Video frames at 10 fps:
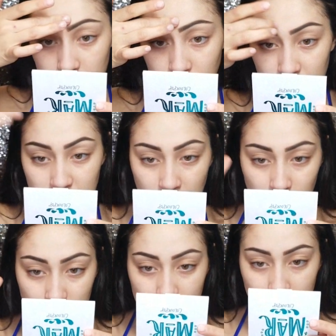for some
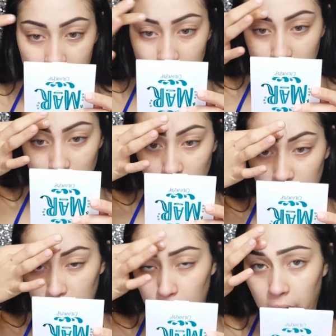reason they look a
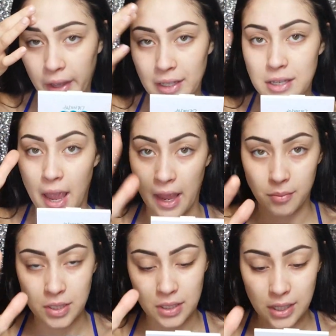little like
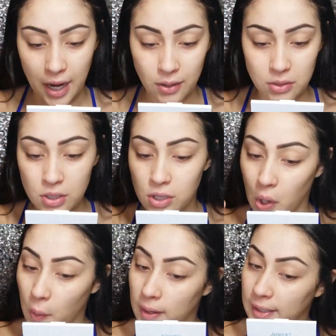tamed down.
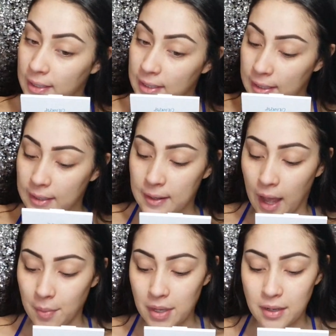So I
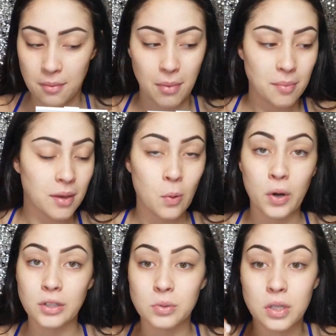mean, maybe it
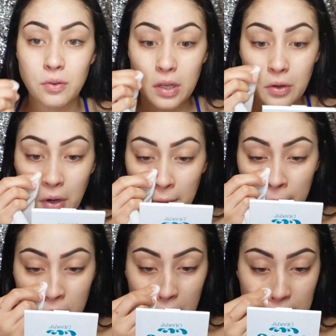works really, really great for
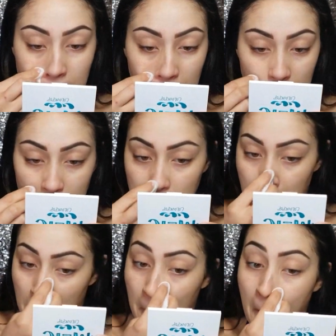dry skin.
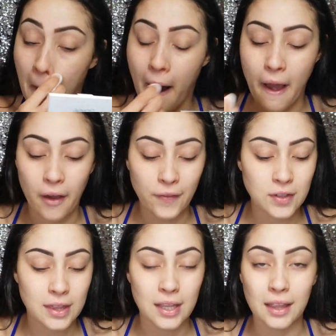I often
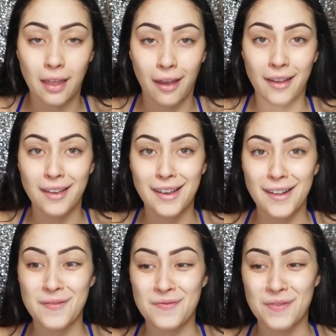think that
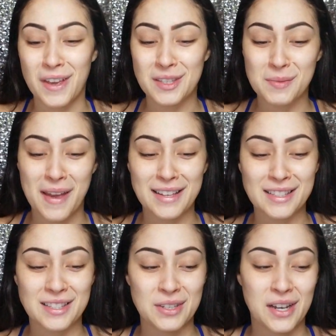face
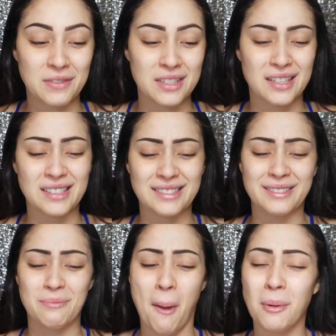masks, you have to
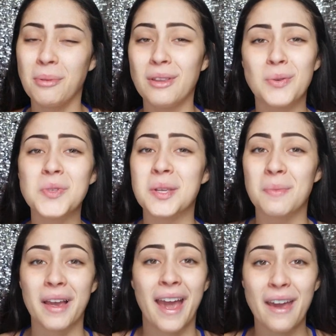probably use them
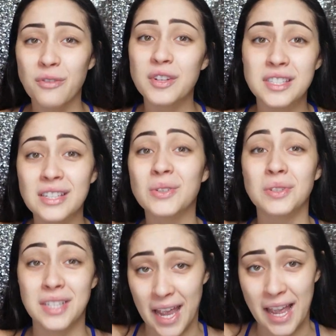like every single
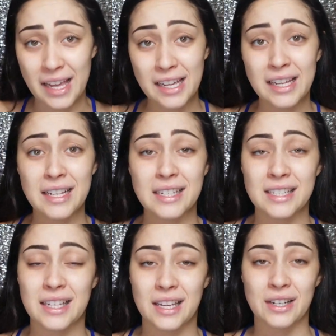day to
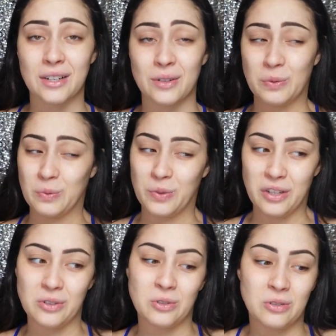get a
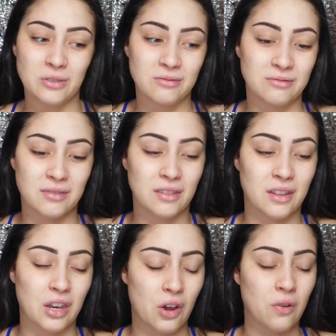real, you
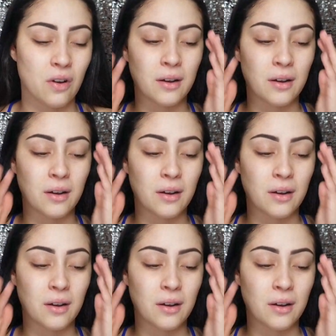know,